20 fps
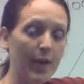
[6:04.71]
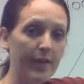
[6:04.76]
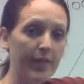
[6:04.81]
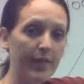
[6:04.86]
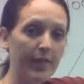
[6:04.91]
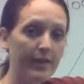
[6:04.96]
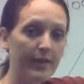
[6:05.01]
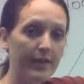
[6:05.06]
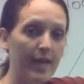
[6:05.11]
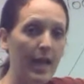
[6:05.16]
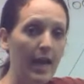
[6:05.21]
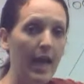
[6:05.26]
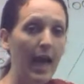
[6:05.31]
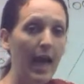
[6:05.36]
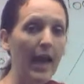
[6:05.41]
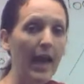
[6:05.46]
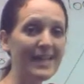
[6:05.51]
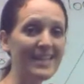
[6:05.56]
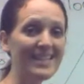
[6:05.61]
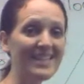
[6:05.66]
width,
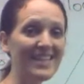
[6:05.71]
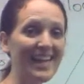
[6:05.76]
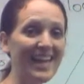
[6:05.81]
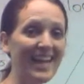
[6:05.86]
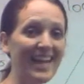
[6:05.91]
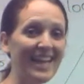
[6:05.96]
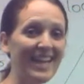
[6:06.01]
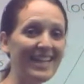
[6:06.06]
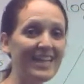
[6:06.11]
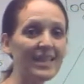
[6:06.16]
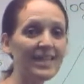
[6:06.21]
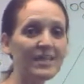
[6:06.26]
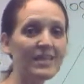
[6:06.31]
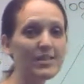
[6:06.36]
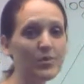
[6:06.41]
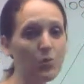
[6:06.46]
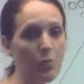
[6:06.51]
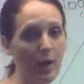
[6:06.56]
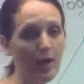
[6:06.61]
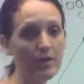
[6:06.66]
and it's in
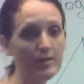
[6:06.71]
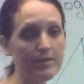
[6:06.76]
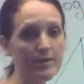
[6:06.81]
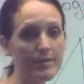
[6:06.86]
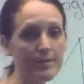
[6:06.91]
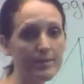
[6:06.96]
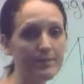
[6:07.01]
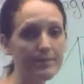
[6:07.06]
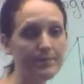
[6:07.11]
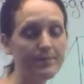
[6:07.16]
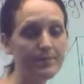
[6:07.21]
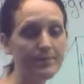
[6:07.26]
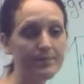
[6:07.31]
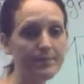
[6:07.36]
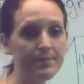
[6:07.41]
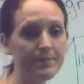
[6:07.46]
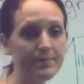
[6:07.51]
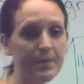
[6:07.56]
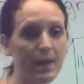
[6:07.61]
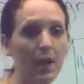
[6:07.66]
squares.
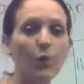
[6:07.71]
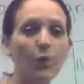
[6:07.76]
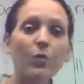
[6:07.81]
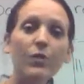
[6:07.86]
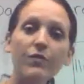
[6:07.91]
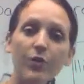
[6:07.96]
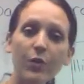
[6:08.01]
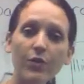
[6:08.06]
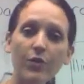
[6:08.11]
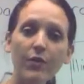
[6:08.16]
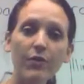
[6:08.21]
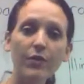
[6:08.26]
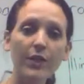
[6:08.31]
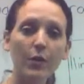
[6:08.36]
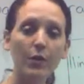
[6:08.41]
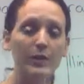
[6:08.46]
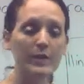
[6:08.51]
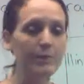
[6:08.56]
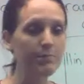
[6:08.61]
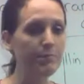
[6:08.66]
Review the
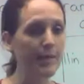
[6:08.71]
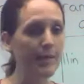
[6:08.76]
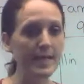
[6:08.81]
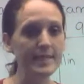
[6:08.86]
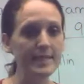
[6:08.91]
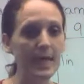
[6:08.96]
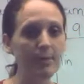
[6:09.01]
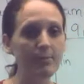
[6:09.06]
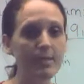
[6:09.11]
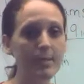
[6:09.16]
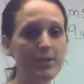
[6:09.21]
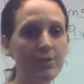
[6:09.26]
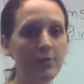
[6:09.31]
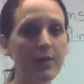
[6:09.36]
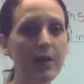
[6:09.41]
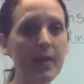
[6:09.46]
video as many times as